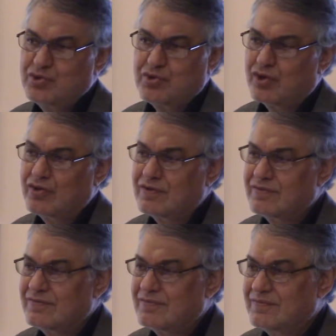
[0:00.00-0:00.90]

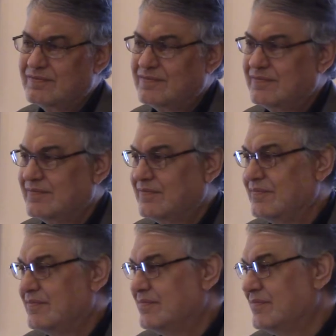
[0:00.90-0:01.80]

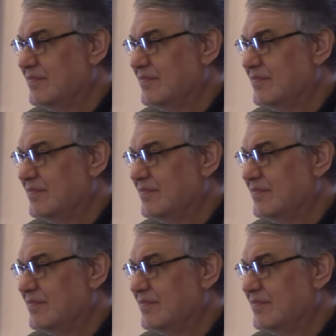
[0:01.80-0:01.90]
Nothing is said.